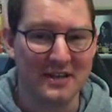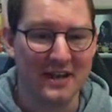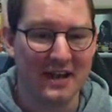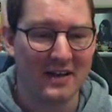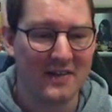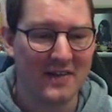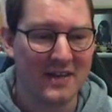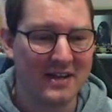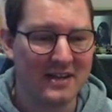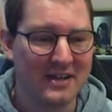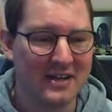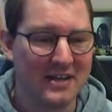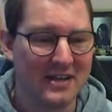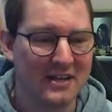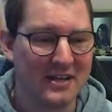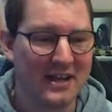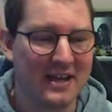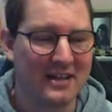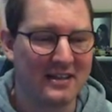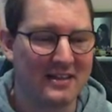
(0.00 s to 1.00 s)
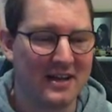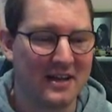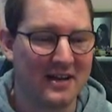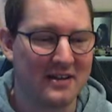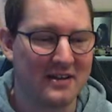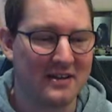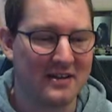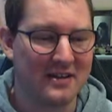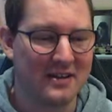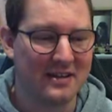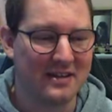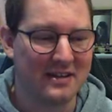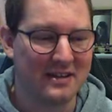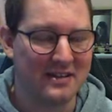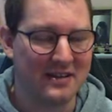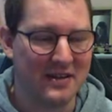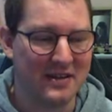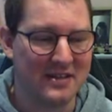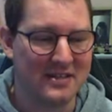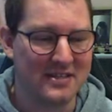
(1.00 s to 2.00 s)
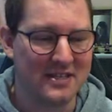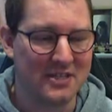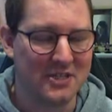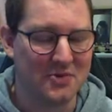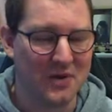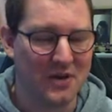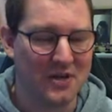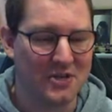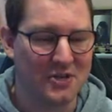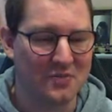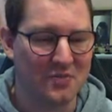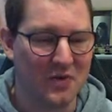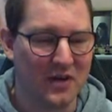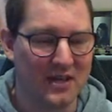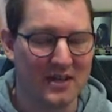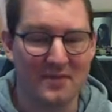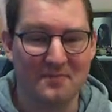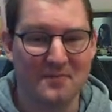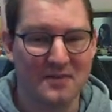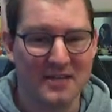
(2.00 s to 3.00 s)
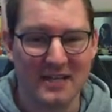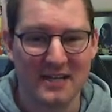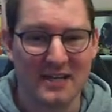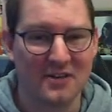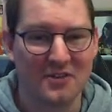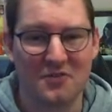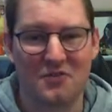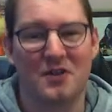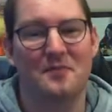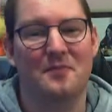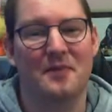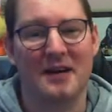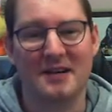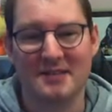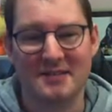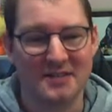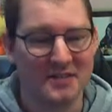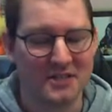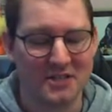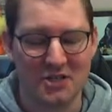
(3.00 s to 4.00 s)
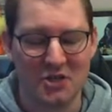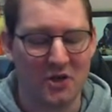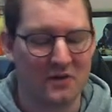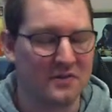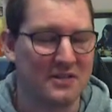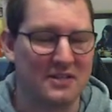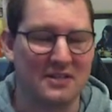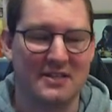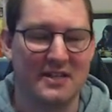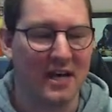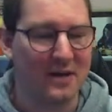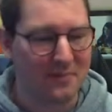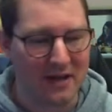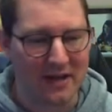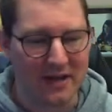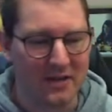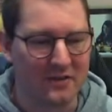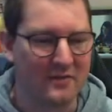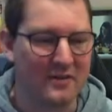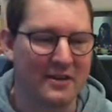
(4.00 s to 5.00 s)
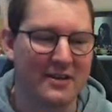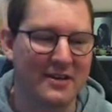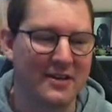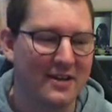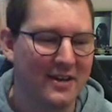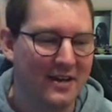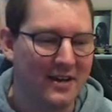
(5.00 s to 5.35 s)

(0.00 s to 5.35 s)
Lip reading: And then you get in that situation where you're tier 3 madness and you have to snap out of it